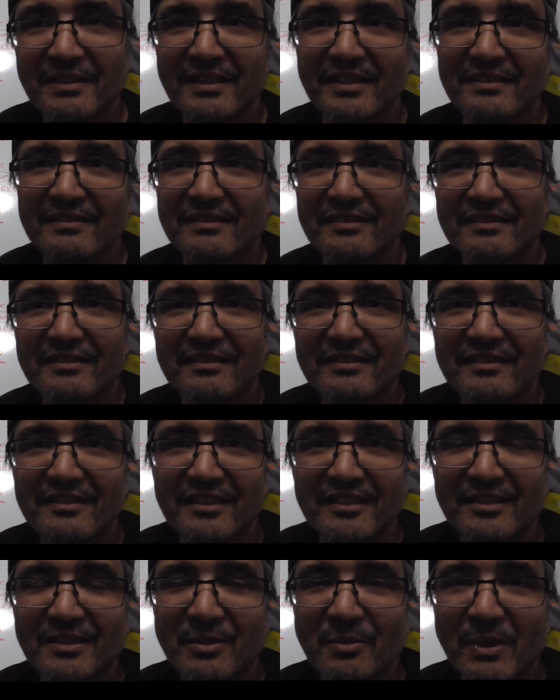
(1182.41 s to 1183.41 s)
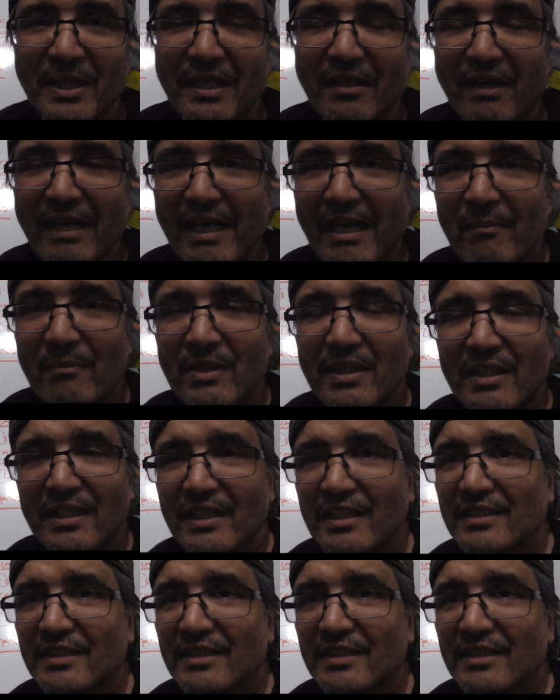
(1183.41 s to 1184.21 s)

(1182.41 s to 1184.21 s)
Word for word: It's just the way I am.